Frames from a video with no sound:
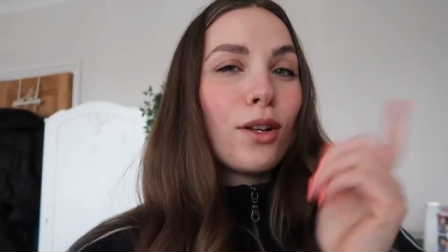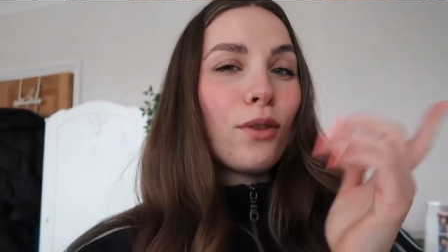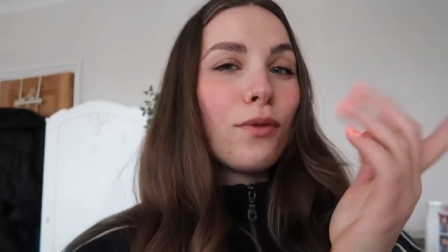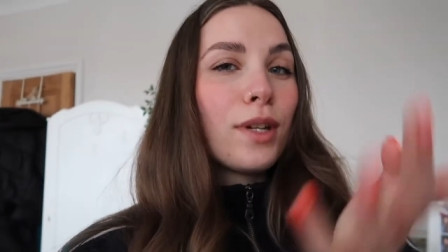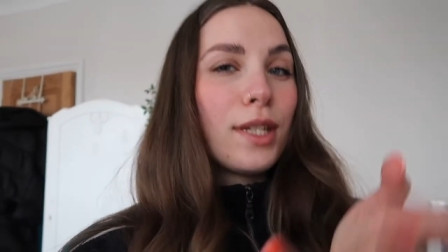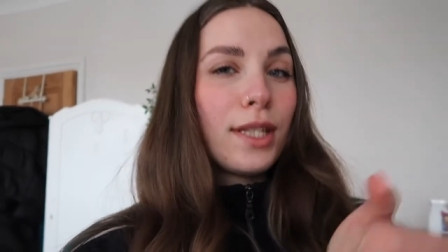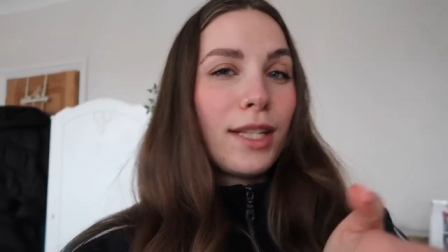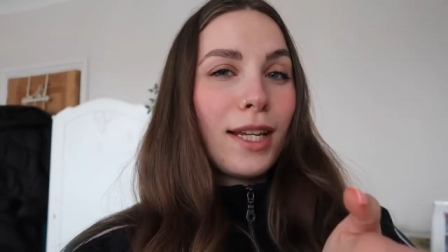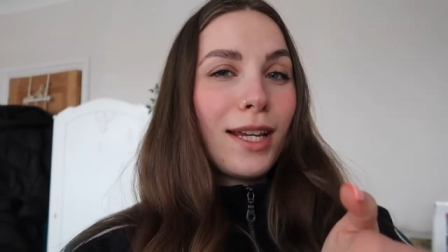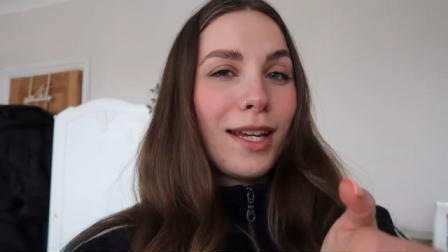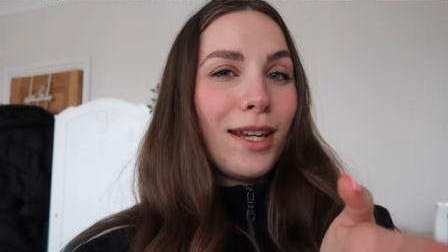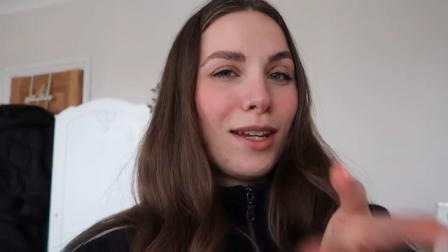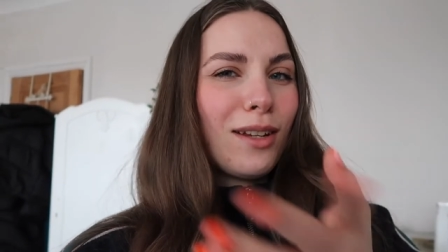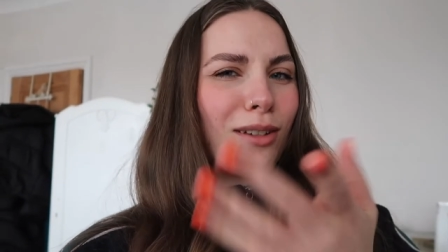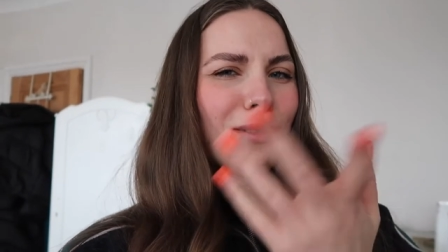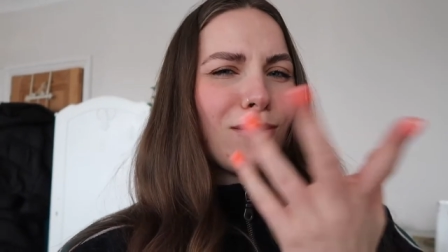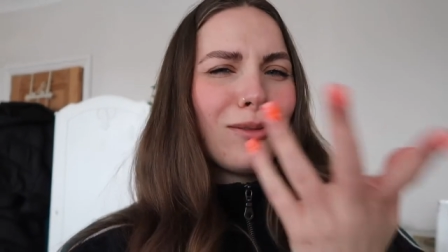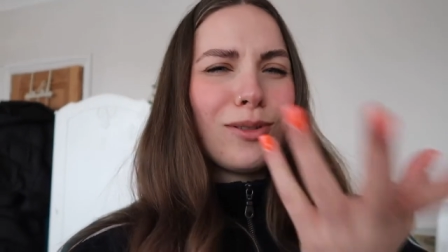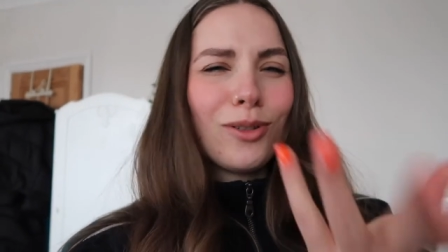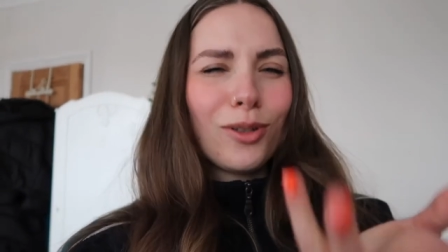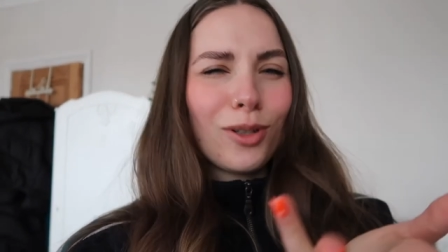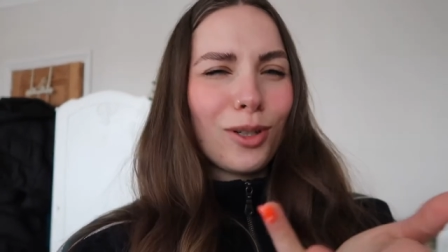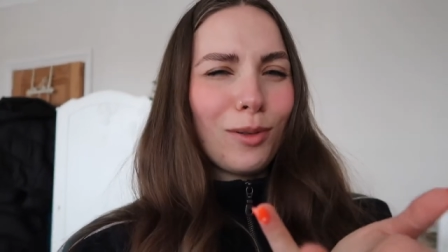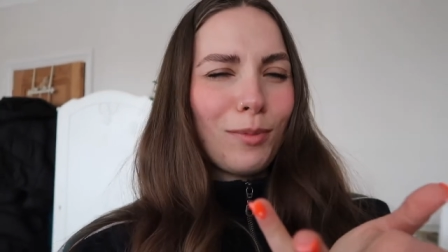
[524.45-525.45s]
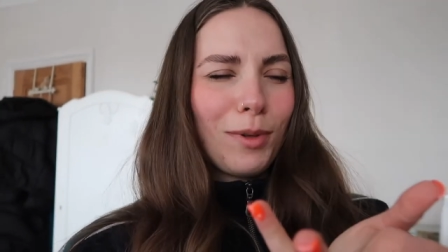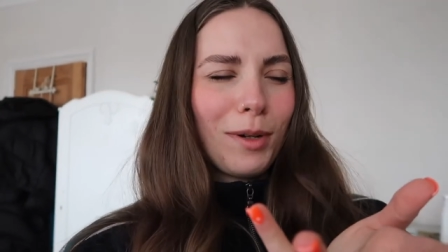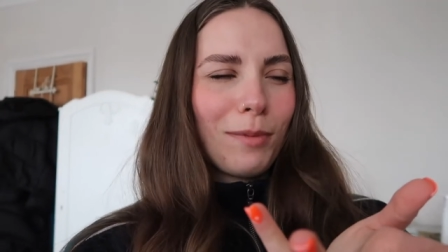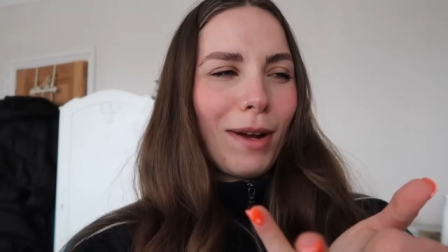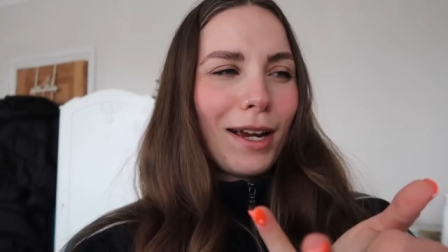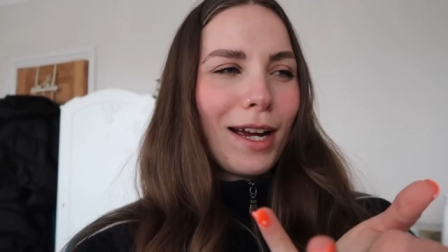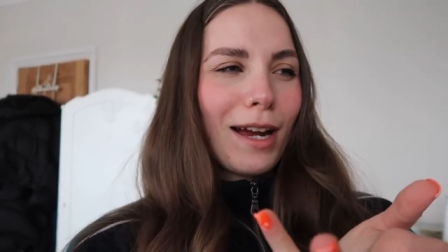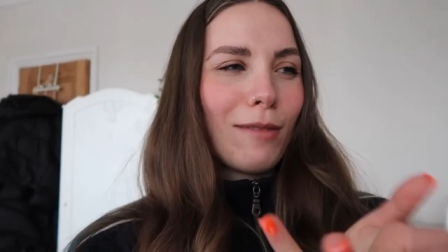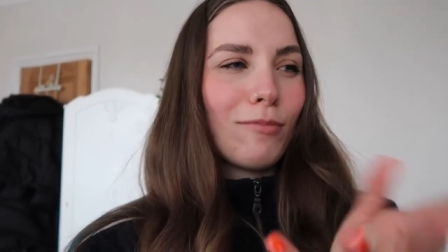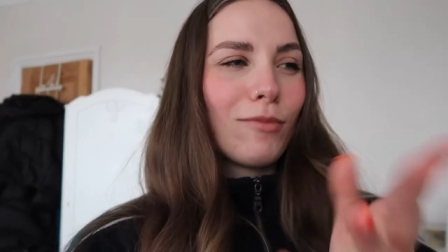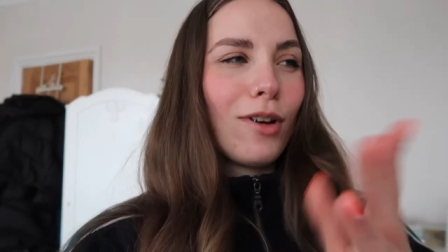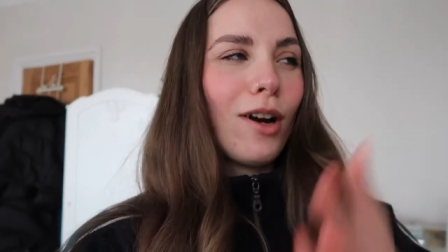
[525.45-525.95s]
Obviously not gonna bring
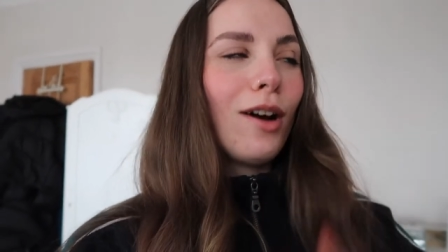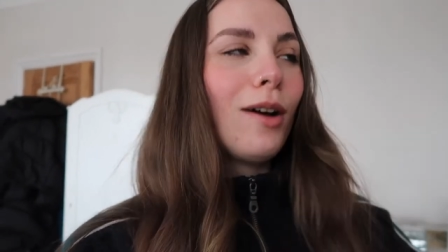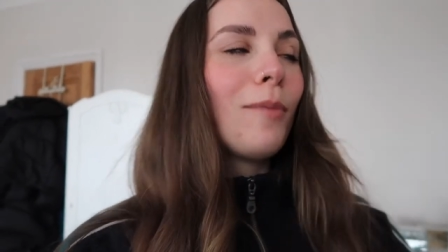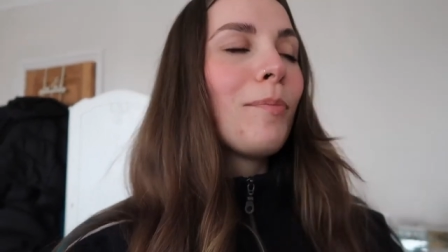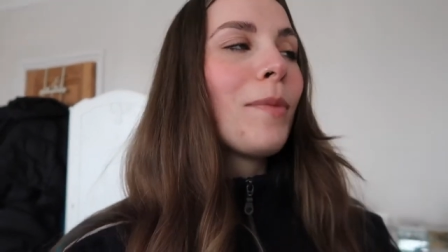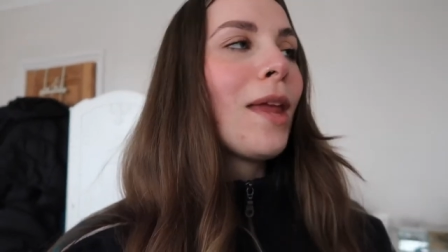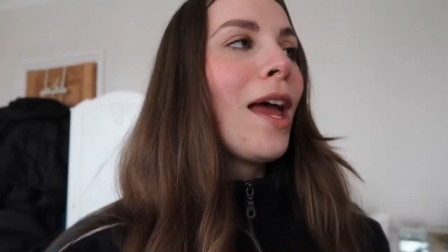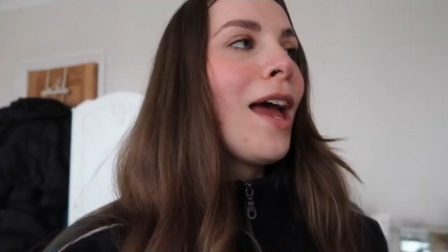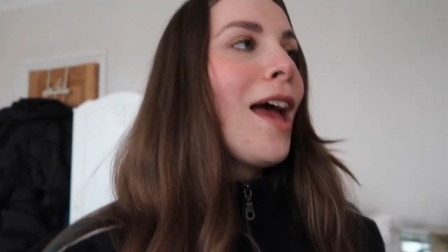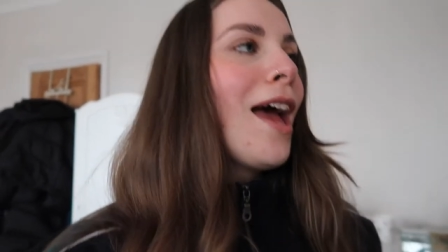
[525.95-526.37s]
my camera.